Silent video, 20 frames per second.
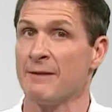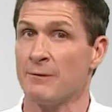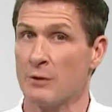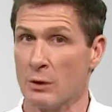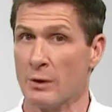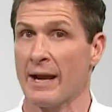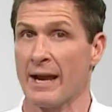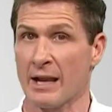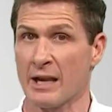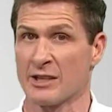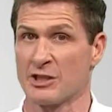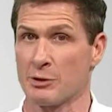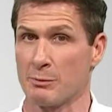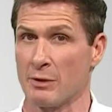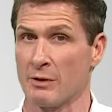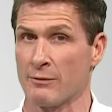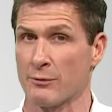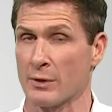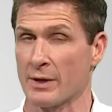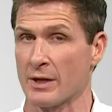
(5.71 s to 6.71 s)
If you're
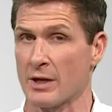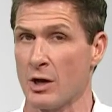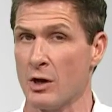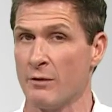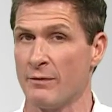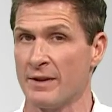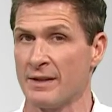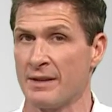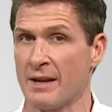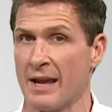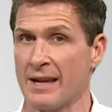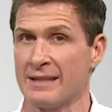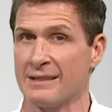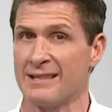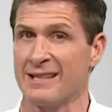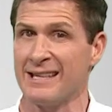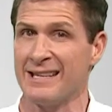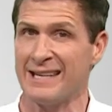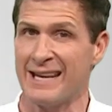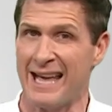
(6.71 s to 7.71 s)
eligible for a
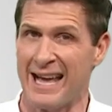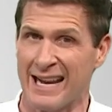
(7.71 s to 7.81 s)
COVID-19